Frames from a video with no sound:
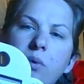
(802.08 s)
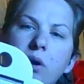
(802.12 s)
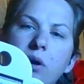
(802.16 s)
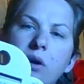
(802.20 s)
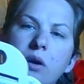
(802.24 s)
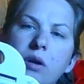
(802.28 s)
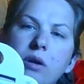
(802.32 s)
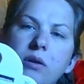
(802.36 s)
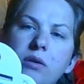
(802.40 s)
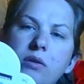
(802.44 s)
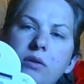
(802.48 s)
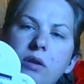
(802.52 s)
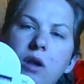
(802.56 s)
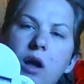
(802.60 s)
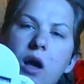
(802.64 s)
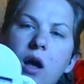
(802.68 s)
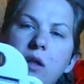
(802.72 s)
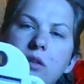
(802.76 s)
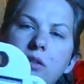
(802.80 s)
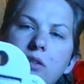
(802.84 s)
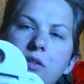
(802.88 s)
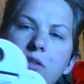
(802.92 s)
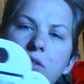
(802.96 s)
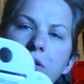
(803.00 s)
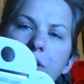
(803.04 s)
work
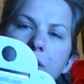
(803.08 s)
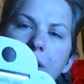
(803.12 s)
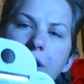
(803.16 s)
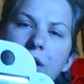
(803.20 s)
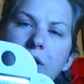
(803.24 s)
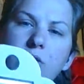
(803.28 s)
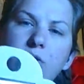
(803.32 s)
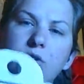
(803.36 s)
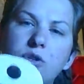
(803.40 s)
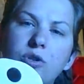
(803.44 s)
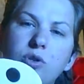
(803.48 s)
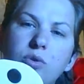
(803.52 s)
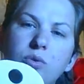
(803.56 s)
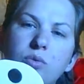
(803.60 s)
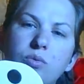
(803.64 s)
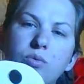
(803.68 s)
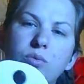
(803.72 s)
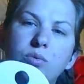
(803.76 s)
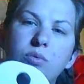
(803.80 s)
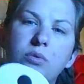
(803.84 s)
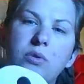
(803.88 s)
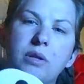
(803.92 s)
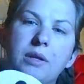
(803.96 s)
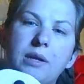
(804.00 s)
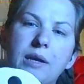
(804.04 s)
not sticking
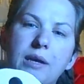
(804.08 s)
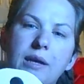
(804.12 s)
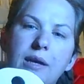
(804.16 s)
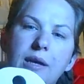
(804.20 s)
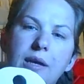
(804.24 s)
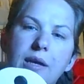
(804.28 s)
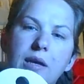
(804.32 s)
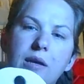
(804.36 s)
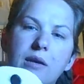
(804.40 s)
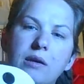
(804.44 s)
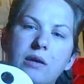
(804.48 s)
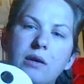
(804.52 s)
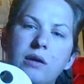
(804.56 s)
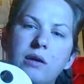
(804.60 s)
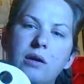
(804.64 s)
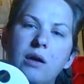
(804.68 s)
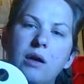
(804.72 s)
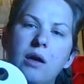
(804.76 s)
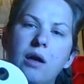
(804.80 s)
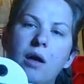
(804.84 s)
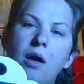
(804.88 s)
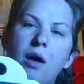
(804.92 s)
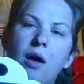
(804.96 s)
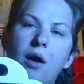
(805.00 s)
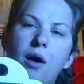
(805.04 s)
to the
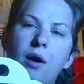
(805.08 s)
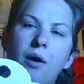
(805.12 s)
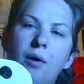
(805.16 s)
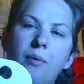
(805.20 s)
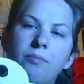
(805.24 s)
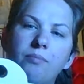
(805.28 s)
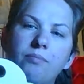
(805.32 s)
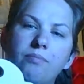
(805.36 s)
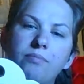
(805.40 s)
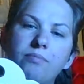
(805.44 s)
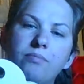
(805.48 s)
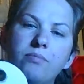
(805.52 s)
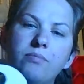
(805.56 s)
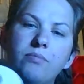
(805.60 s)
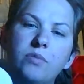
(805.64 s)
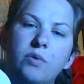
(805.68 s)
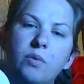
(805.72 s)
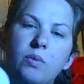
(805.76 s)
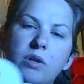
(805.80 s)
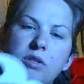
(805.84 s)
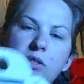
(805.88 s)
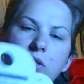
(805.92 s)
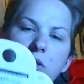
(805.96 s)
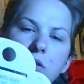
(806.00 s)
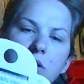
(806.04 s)

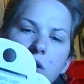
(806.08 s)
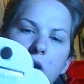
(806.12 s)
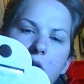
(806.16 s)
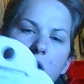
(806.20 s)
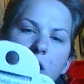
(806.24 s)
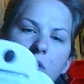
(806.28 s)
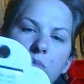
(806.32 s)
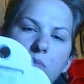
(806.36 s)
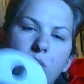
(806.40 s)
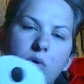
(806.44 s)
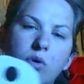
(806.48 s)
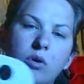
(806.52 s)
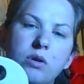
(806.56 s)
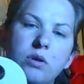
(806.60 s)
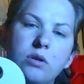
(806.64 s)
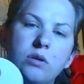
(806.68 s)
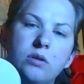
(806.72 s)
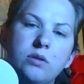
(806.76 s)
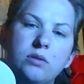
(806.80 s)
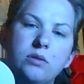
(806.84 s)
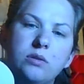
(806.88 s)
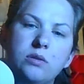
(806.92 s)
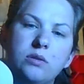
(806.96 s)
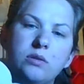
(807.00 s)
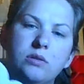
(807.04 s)
rest of the cardboard
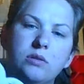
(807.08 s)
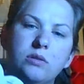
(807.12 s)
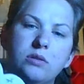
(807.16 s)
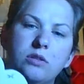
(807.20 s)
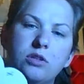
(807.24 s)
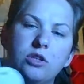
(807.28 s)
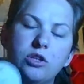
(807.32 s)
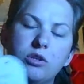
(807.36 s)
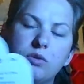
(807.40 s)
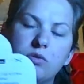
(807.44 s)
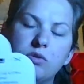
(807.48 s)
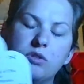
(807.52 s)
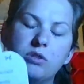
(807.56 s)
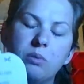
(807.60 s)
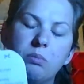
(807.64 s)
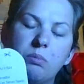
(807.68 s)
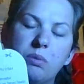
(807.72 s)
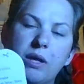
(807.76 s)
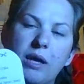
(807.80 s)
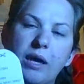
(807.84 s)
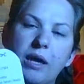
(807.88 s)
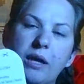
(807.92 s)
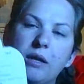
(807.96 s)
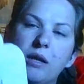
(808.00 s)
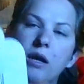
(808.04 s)
to use the
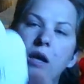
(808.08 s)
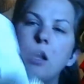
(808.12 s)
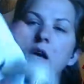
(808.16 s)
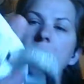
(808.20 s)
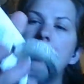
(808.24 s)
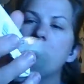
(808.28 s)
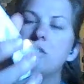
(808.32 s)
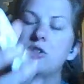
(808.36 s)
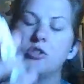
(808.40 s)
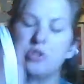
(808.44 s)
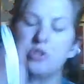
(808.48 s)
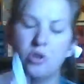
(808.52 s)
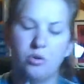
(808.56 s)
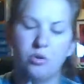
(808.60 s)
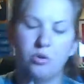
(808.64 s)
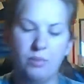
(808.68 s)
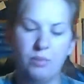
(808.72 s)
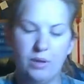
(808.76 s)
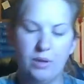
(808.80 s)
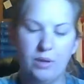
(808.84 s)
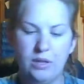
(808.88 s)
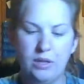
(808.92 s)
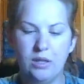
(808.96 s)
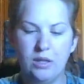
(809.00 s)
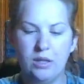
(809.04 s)
blade. So,
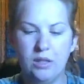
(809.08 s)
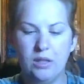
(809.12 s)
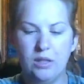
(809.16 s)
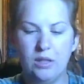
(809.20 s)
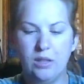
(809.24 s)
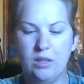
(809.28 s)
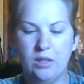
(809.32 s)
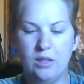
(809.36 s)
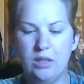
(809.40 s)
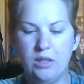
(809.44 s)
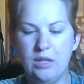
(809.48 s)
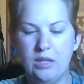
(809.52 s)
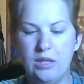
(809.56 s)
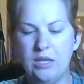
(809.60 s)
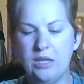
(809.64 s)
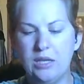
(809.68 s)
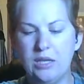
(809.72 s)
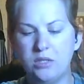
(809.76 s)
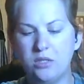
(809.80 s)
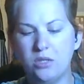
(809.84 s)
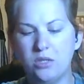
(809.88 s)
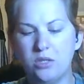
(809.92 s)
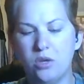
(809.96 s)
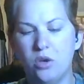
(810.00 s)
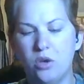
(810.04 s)
but
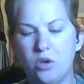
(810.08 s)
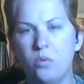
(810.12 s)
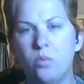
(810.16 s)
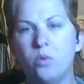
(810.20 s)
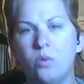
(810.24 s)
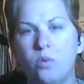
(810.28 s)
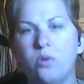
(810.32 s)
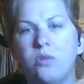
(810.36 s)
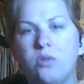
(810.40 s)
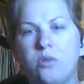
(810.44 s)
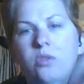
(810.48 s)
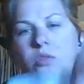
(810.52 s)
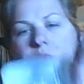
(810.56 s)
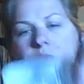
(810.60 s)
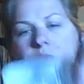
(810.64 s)
these were the